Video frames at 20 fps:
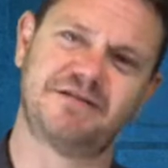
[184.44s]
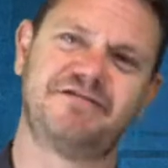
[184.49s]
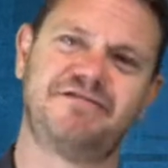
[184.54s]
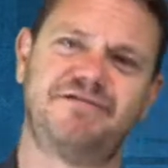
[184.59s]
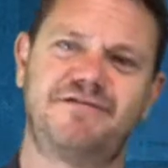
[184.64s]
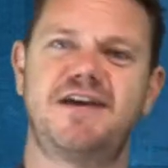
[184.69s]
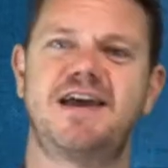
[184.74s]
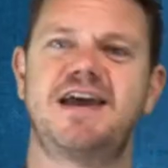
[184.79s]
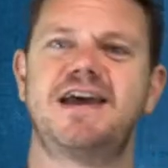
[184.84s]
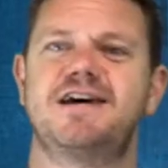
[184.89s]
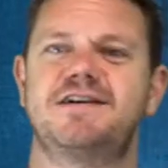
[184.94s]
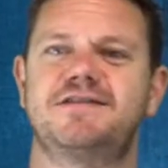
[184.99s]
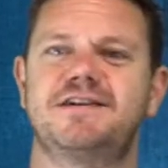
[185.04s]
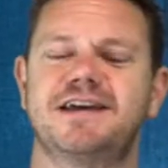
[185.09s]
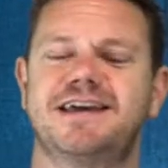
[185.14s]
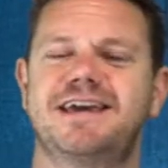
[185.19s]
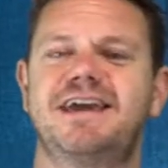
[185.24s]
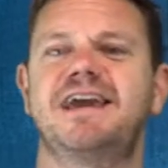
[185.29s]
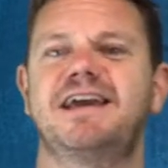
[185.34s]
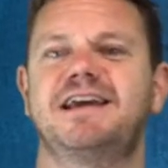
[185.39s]
fear
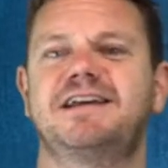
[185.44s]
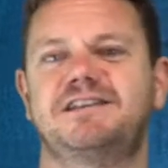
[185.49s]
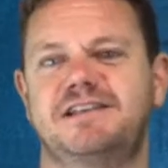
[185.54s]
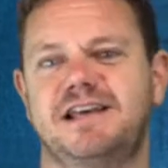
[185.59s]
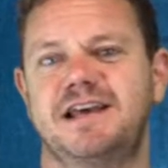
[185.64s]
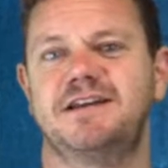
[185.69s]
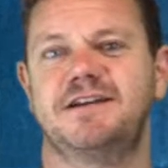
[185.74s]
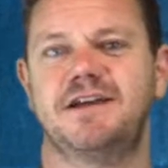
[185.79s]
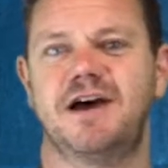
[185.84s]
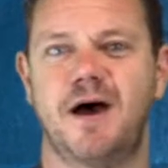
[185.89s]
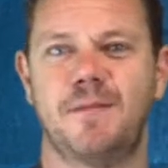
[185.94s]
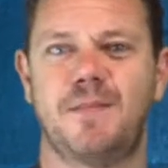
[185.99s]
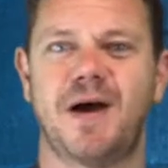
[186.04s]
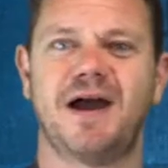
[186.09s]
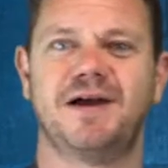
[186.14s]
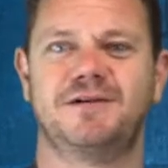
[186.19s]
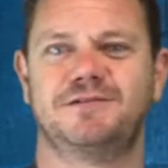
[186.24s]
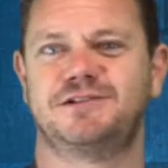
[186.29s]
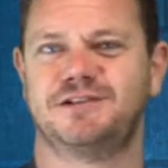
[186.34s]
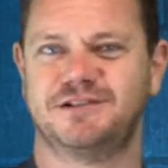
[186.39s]
that kicks in
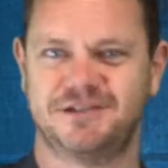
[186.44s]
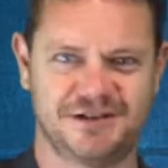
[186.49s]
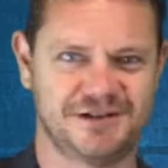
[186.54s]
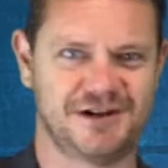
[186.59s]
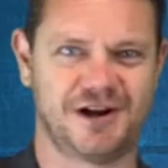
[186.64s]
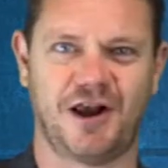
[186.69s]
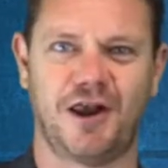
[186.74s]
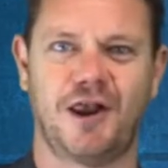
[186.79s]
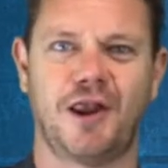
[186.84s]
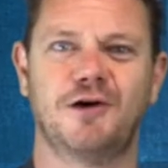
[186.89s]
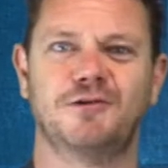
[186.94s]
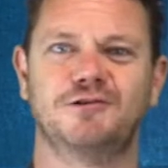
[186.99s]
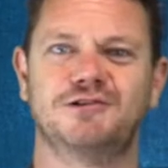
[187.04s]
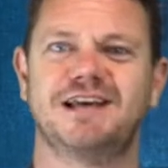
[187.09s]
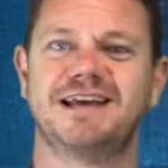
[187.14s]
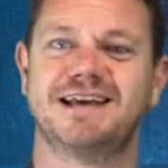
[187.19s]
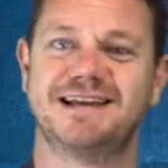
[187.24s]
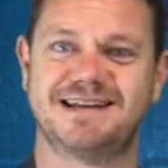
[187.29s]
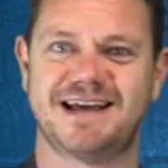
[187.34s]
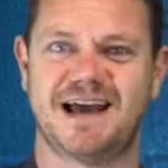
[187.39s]
about
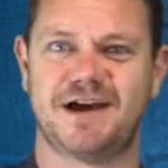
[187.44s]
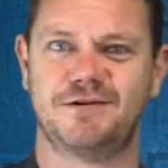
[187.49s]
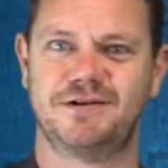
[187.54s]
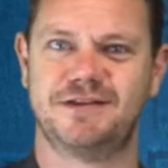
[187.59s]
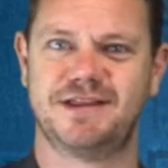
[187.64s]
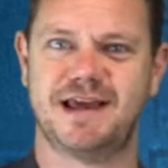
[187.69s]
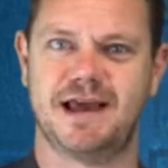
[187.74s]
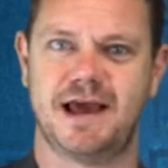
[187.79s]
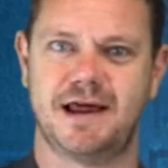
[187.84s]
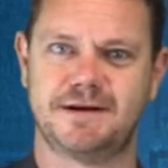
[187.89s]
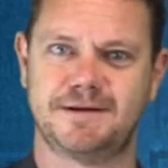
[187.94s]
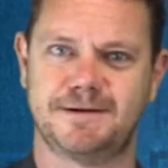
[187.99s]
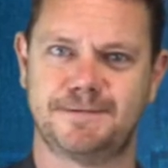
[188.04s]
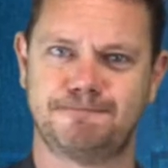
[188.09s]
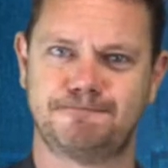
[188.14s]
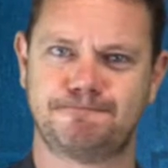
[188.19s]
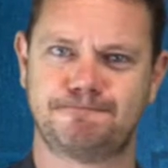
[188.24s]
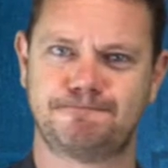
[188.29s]
closing it down at the end.